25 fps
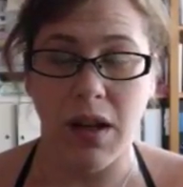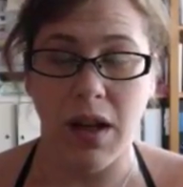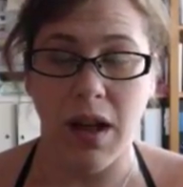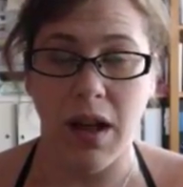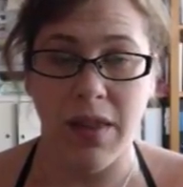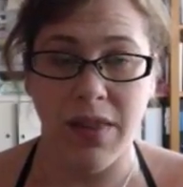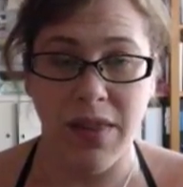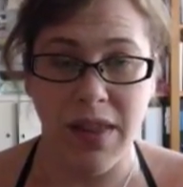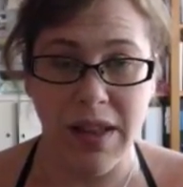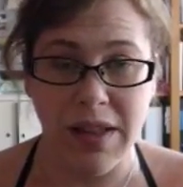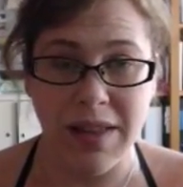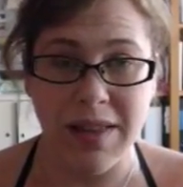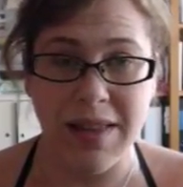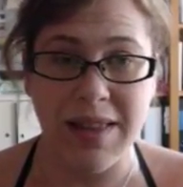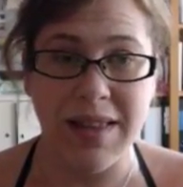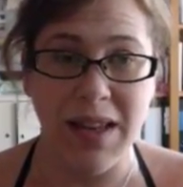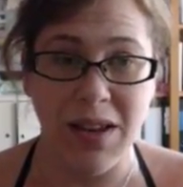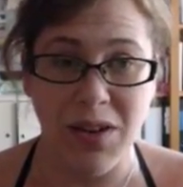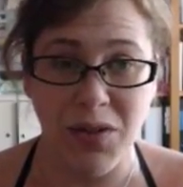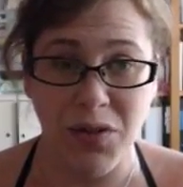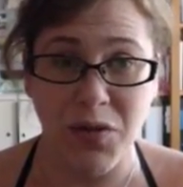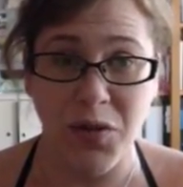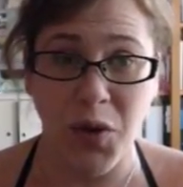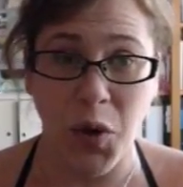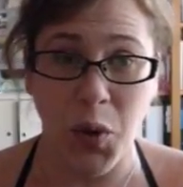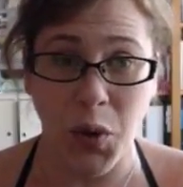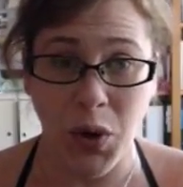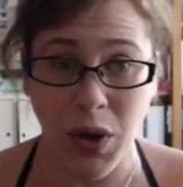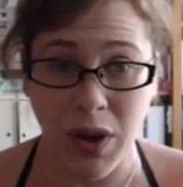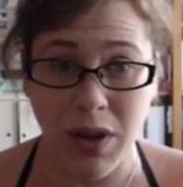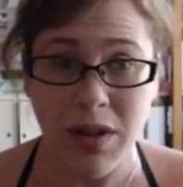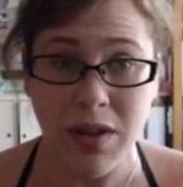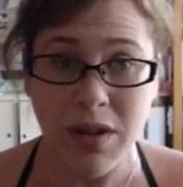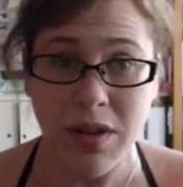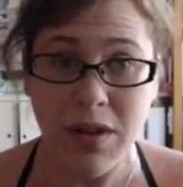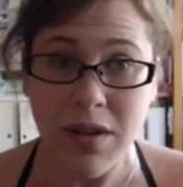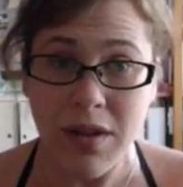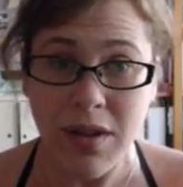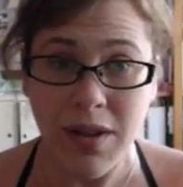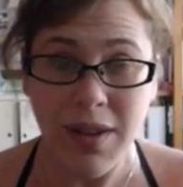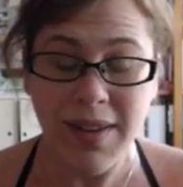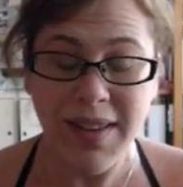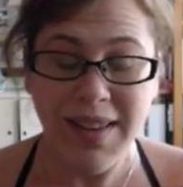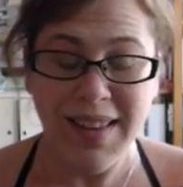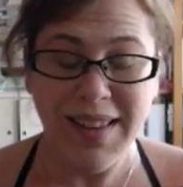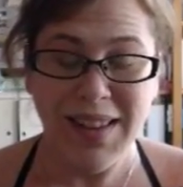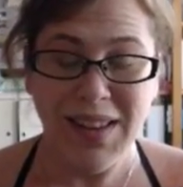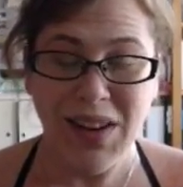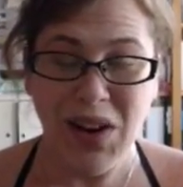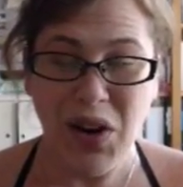and then sit and focus
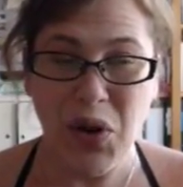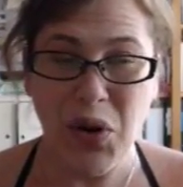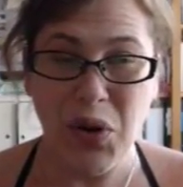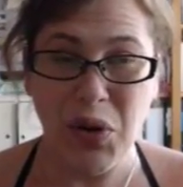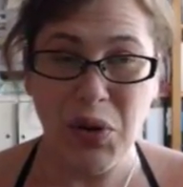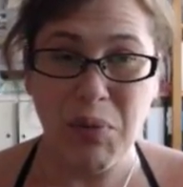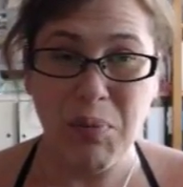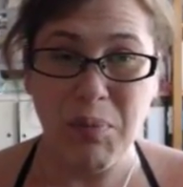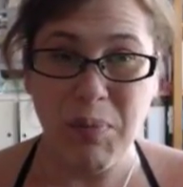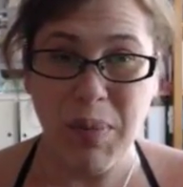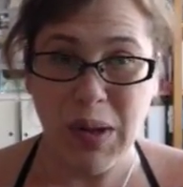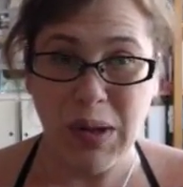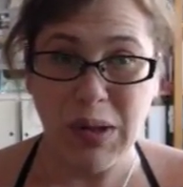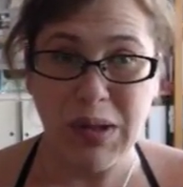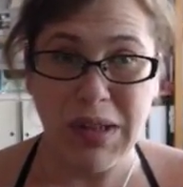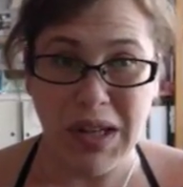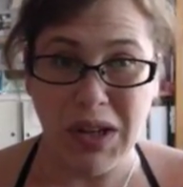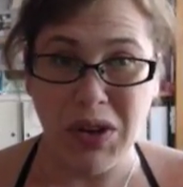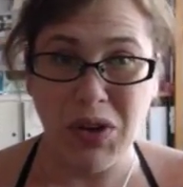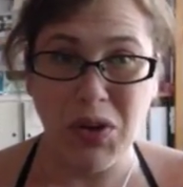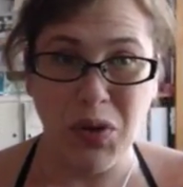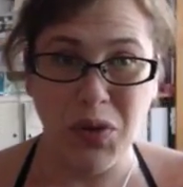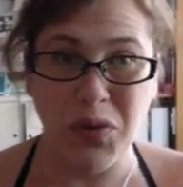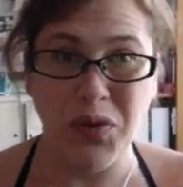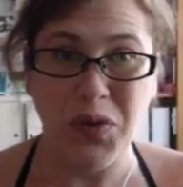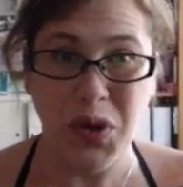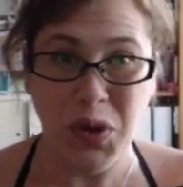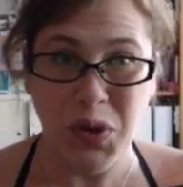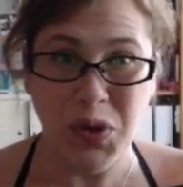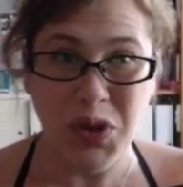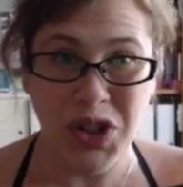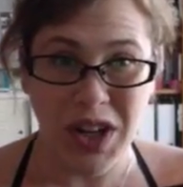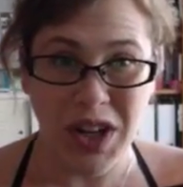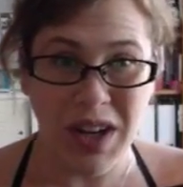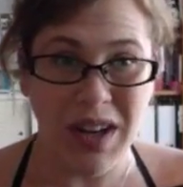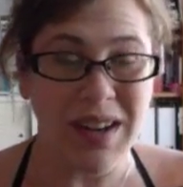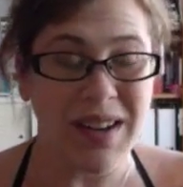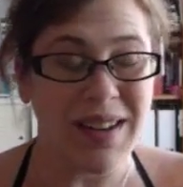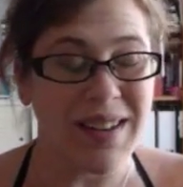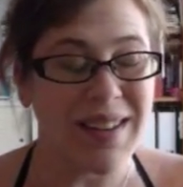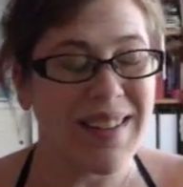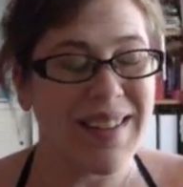on building your future.